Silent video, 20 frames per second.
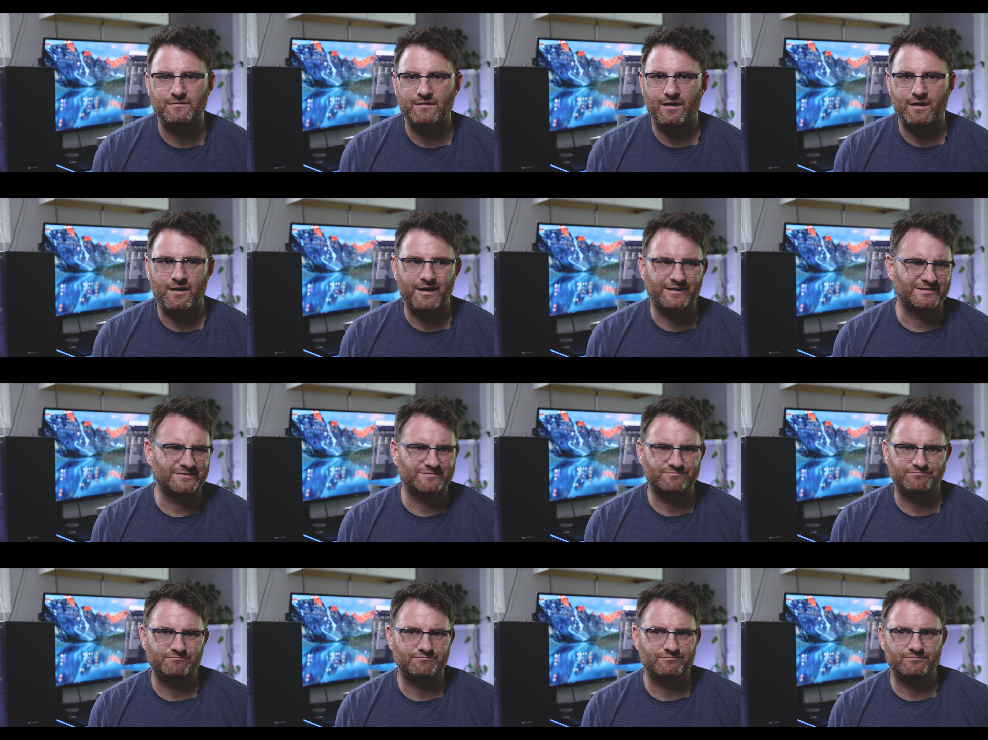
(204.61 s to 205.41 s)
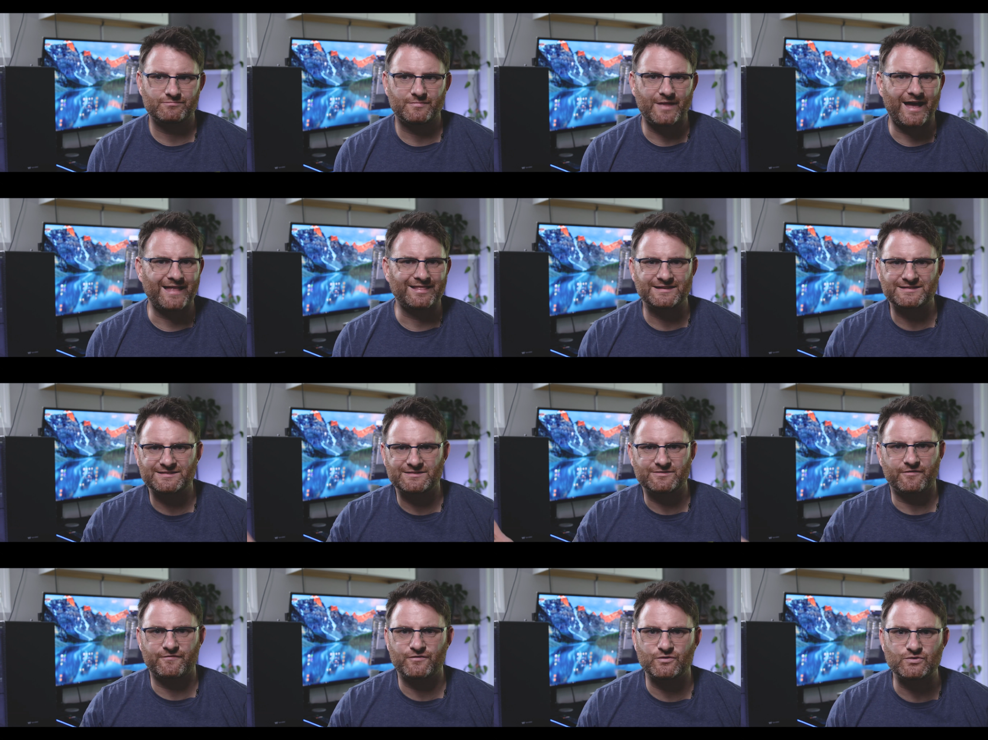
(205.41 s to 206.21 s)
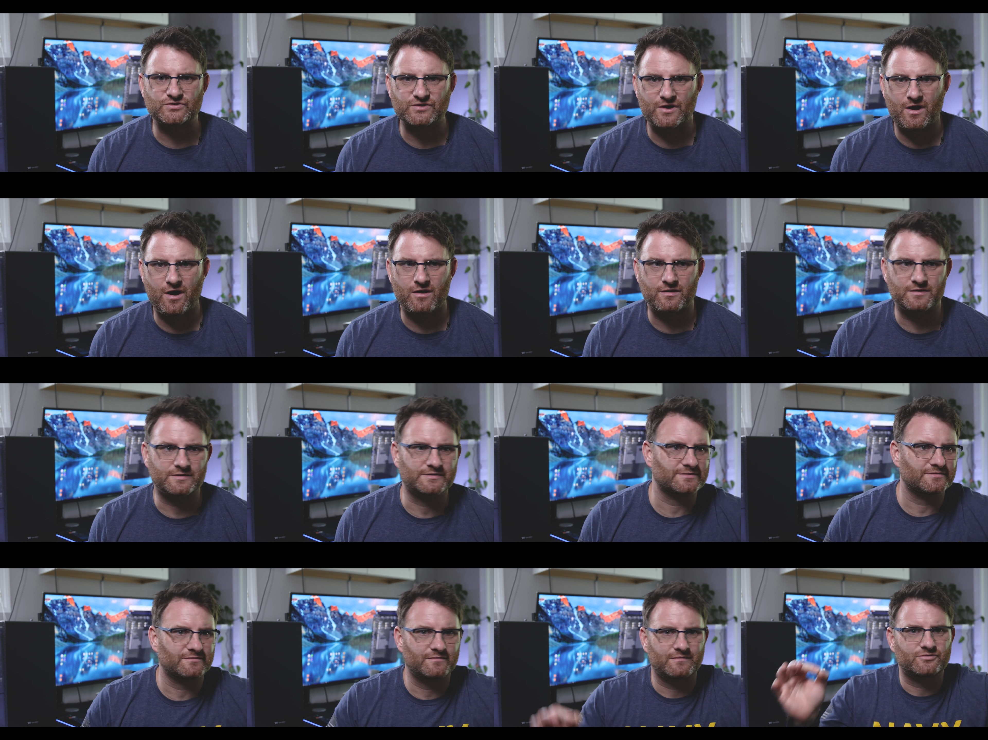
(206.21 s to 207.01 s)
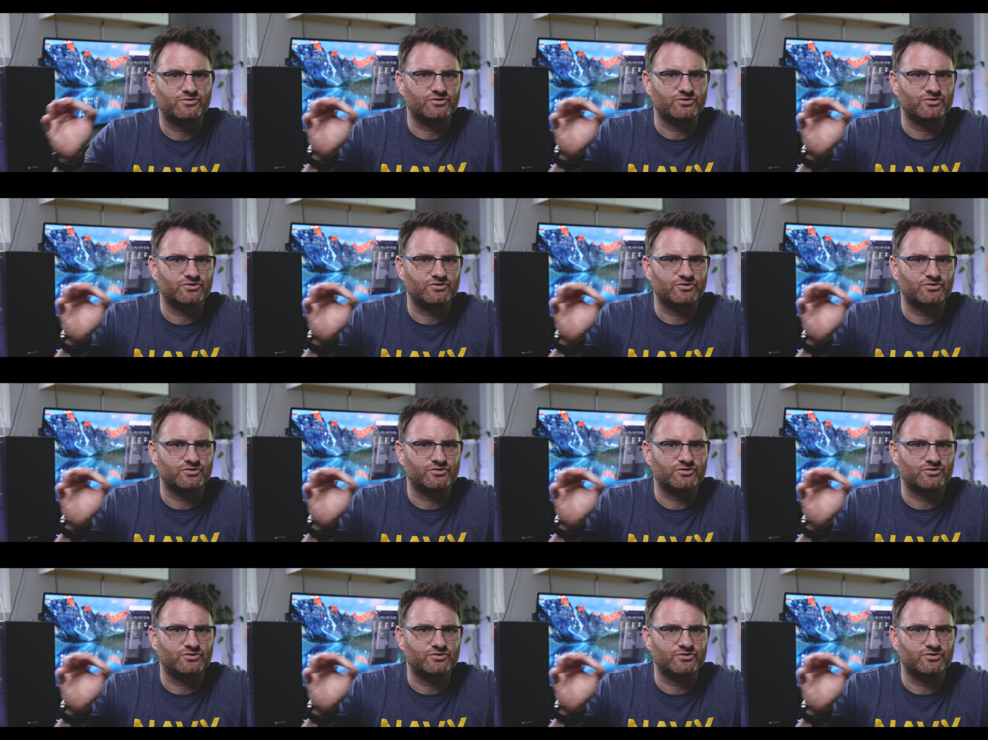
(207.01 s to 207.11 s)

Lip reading: I listened to a few songs,